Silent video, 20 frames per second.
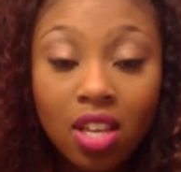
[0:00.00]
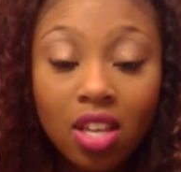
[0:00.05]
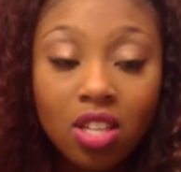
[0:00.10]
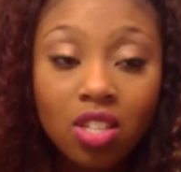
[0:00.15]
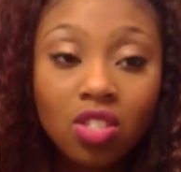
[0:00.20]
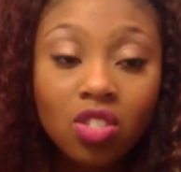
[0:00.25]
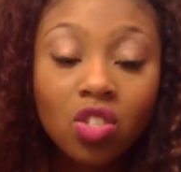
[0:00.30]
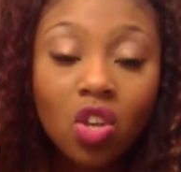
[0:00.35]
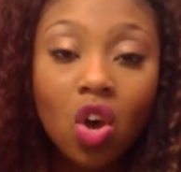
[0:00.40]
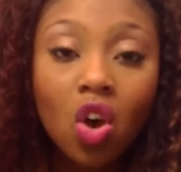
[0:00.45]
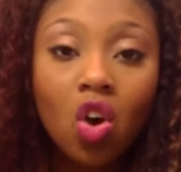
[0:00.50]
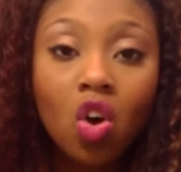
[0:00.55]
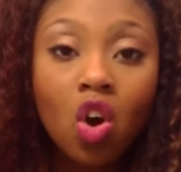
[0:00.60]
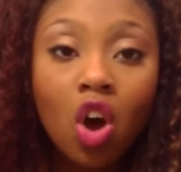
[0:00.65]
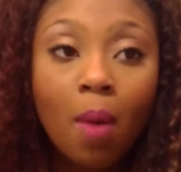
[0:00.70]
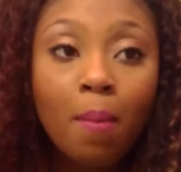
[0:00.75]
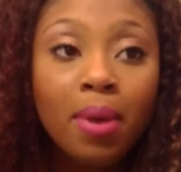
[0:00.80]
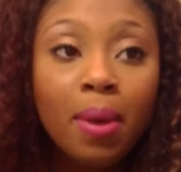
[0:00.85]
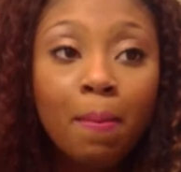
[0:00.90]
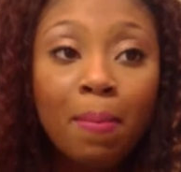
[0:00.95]
So,
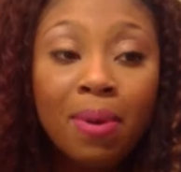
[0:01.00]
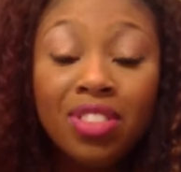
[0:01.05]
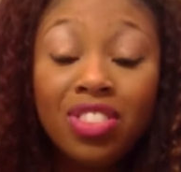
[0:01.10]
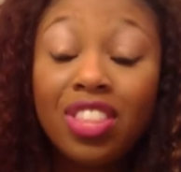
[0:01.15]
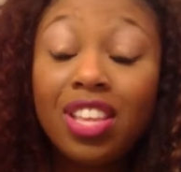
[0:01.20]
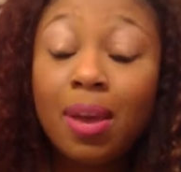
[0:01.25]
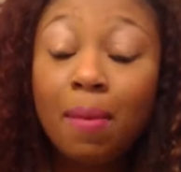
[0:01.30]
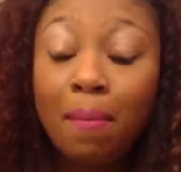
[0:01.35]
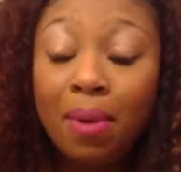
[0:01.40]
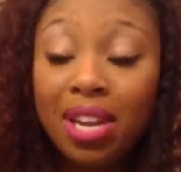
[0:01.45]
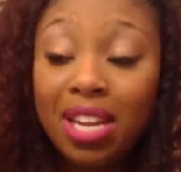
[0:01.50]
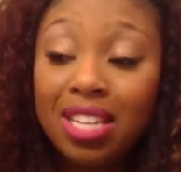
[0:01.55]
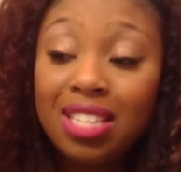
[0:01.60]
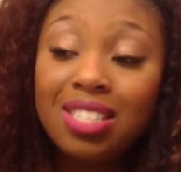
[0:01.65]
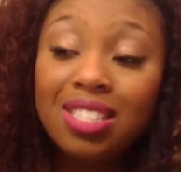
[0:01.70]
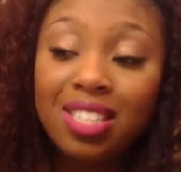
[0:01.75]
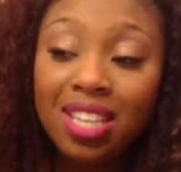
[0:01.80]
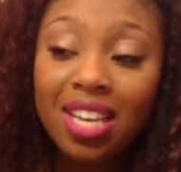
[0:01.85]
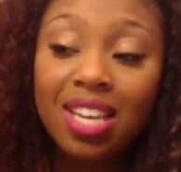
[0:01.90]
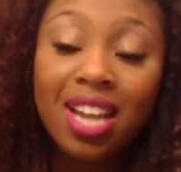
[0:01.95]
I mean, but it
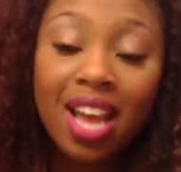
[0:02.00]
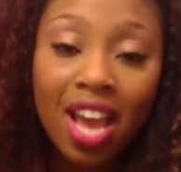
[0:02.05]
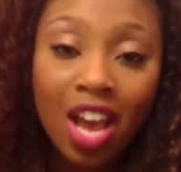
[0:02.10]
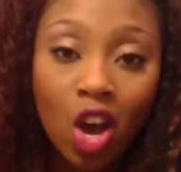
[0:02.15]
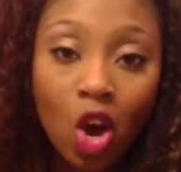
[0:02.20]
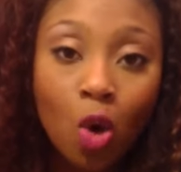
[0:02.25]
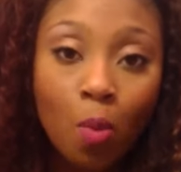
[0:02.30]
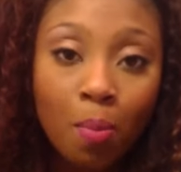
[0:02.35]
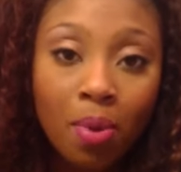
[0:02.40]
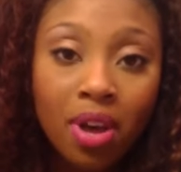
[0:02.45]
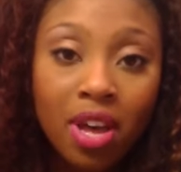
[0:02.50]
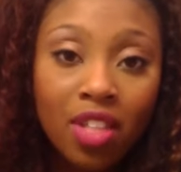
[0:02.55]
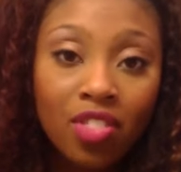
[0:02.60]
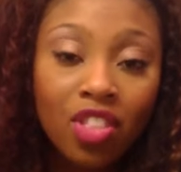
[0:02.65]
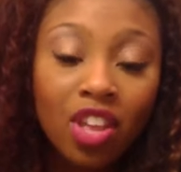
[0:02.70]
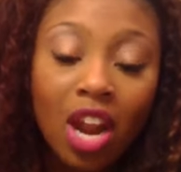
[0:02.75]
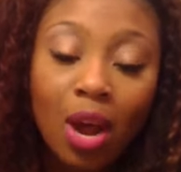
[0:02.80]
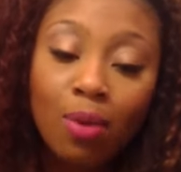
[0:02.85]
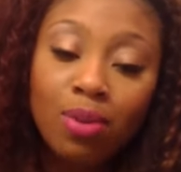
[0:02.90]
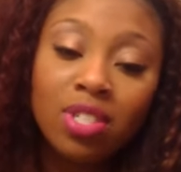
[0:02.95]
did help
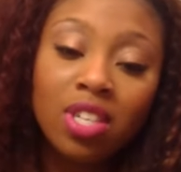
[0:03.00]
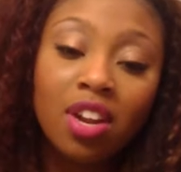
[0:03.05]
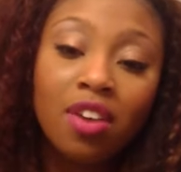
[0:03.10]
that I was in